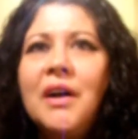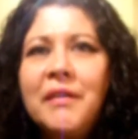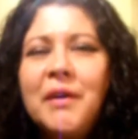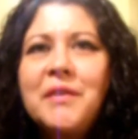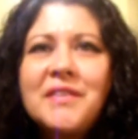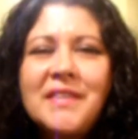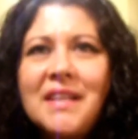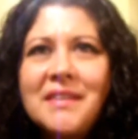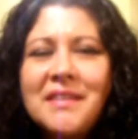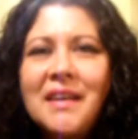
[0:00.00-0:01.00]
Although the
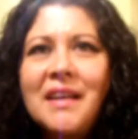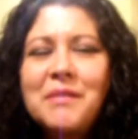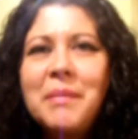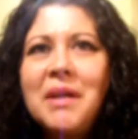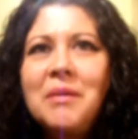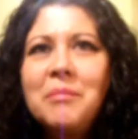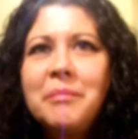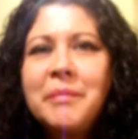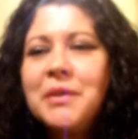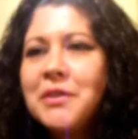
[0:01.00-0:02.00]
centre has been
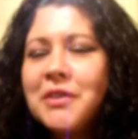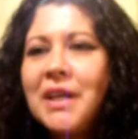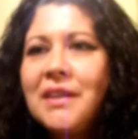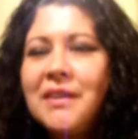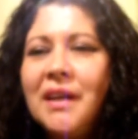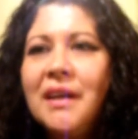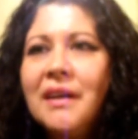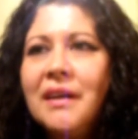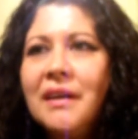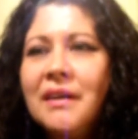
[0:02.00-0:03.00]
portrayed
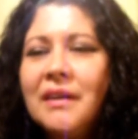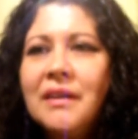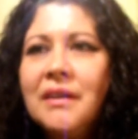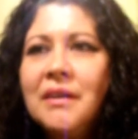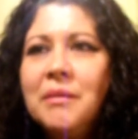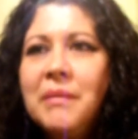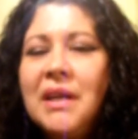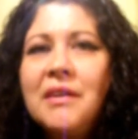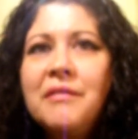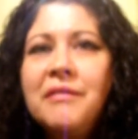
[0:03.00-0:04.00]
here
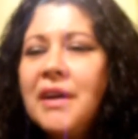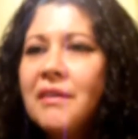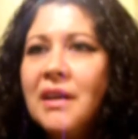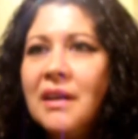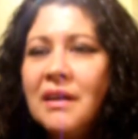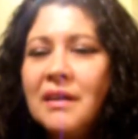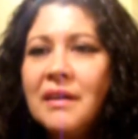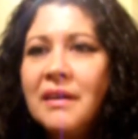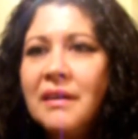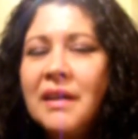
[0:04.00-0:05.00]
in a very
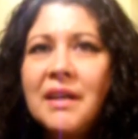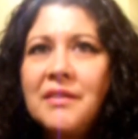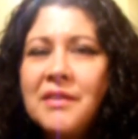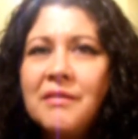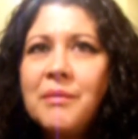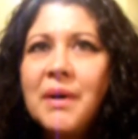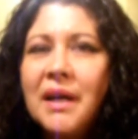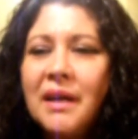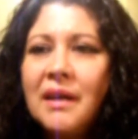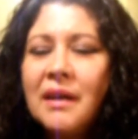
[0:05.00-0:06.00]
negative
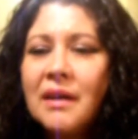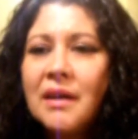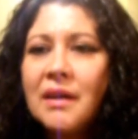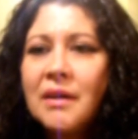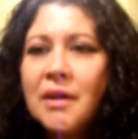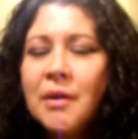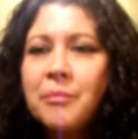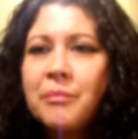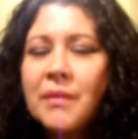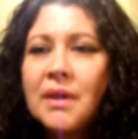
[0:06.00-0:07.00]
way,
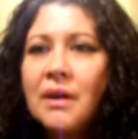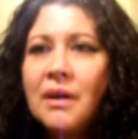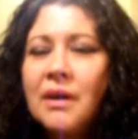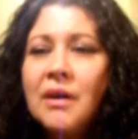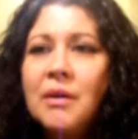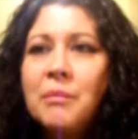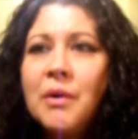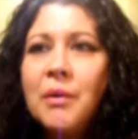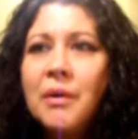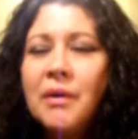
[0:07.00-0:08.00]

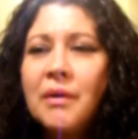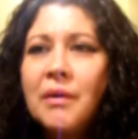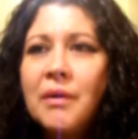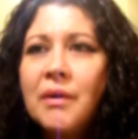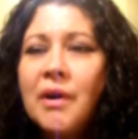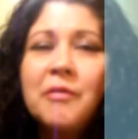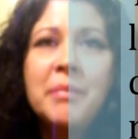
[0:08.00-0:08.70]
I've